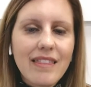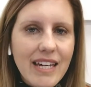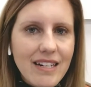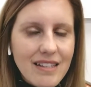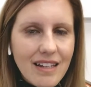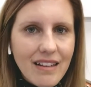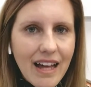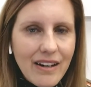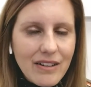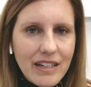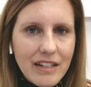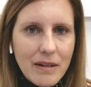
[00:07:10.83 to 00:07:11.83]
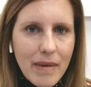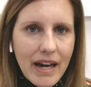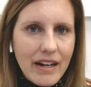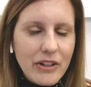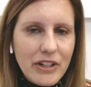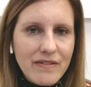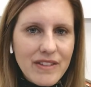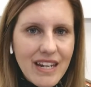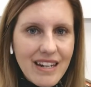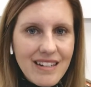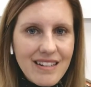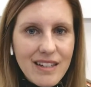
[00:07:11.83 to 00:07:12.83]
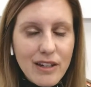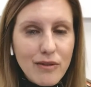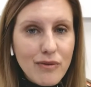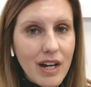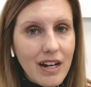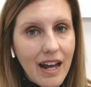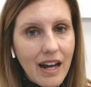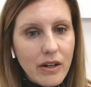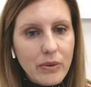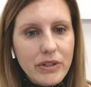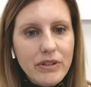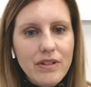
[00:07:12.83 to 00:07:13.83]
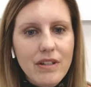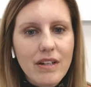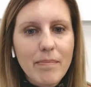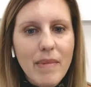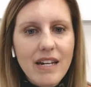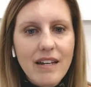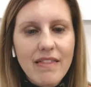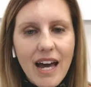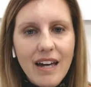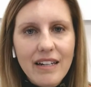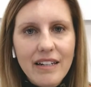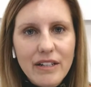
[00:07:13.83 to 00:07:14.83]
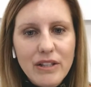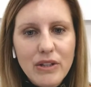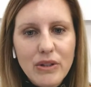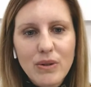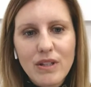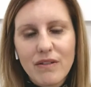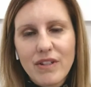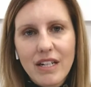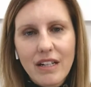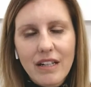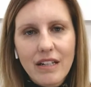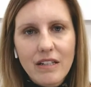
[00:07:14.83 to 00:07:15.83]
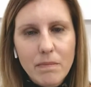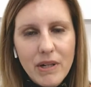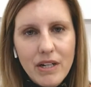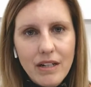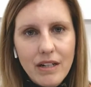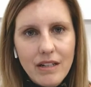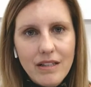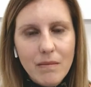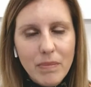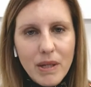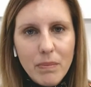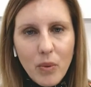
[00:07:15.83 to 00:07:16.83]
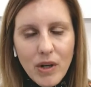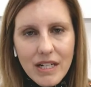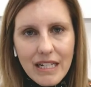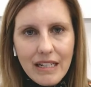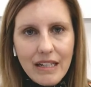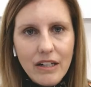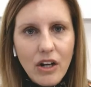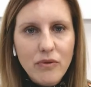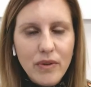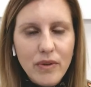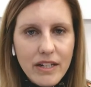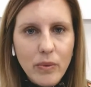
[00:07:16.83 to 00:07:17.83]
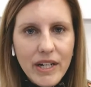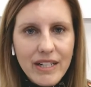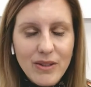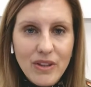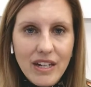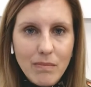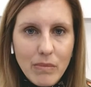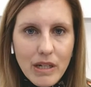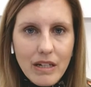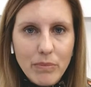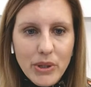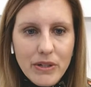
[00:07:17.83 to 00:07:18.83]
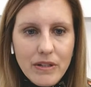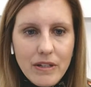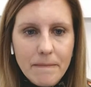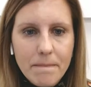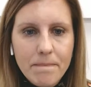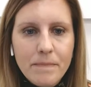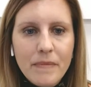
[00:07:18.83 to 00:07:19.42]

they sell out in a matter of days, if not hours, and making that an exclusive ticket experience that people want to get in on right away so they can be in person.